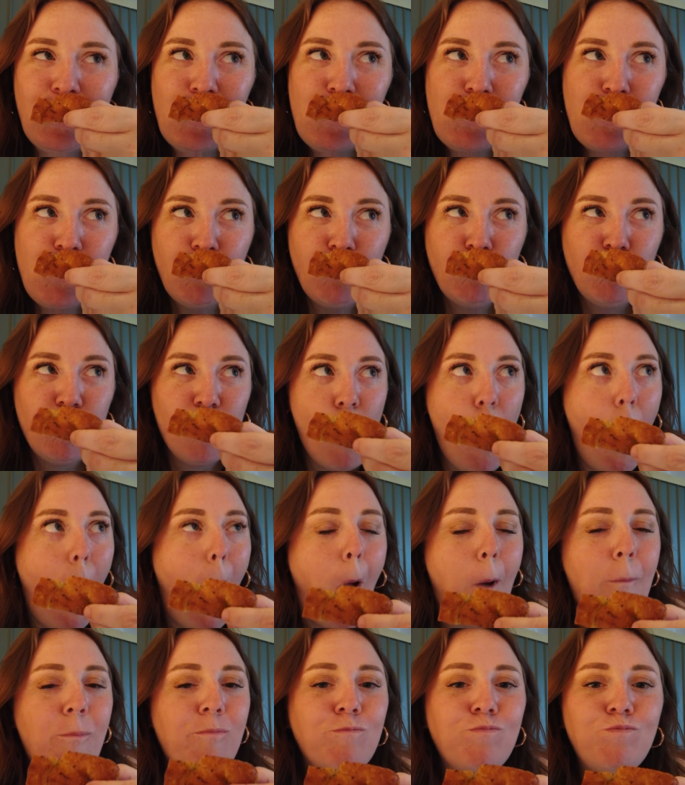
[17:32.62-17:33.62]
Hello,
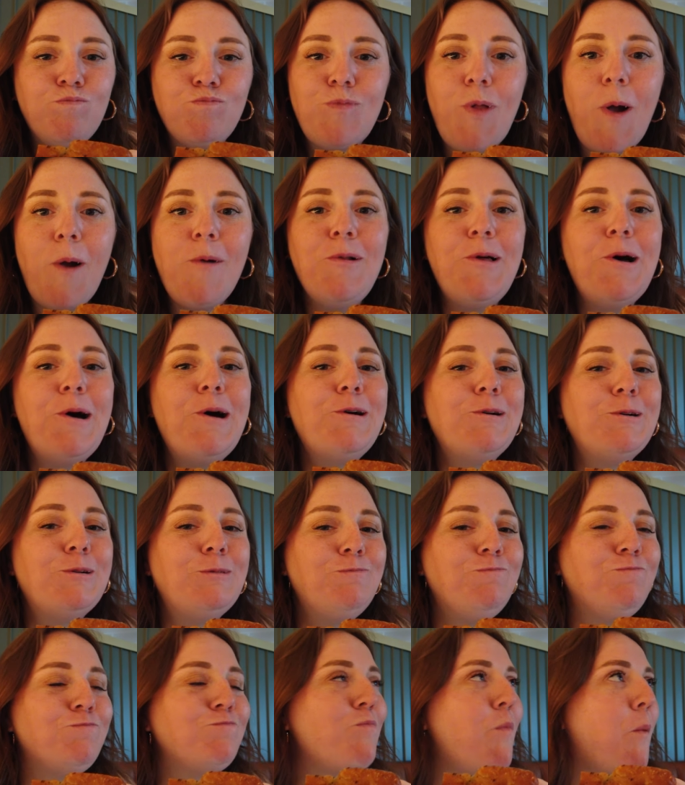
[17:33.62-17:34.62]
ma'am. Hello.
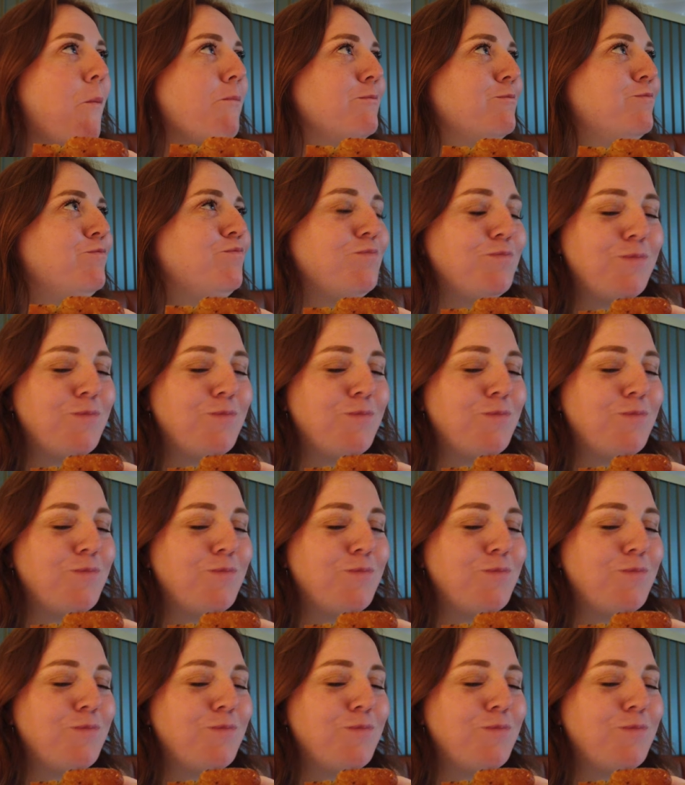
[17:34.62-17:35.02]
How are you